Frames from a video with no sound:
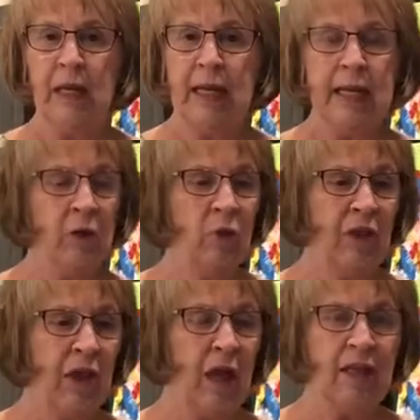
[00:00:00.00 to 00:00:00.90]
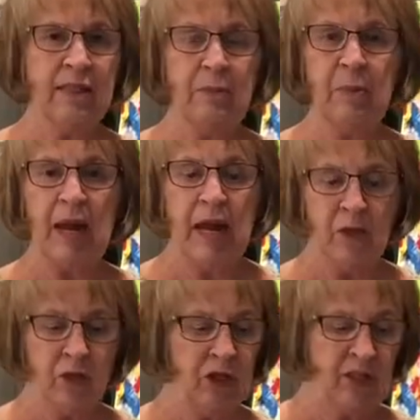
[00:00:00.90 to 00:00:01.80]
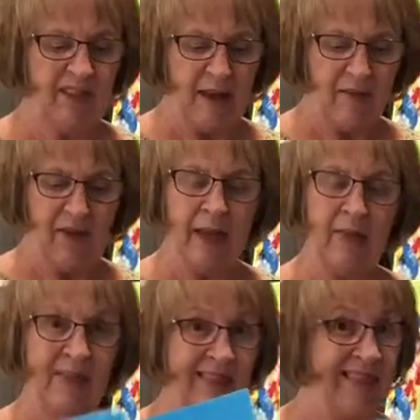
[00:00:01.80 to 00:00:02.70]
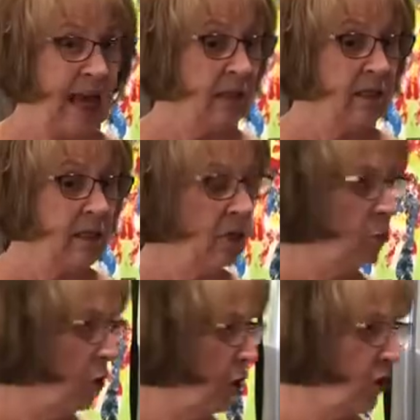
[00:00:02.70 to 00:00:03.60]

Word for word: in with uh, some of my other stuff, and that's gonna work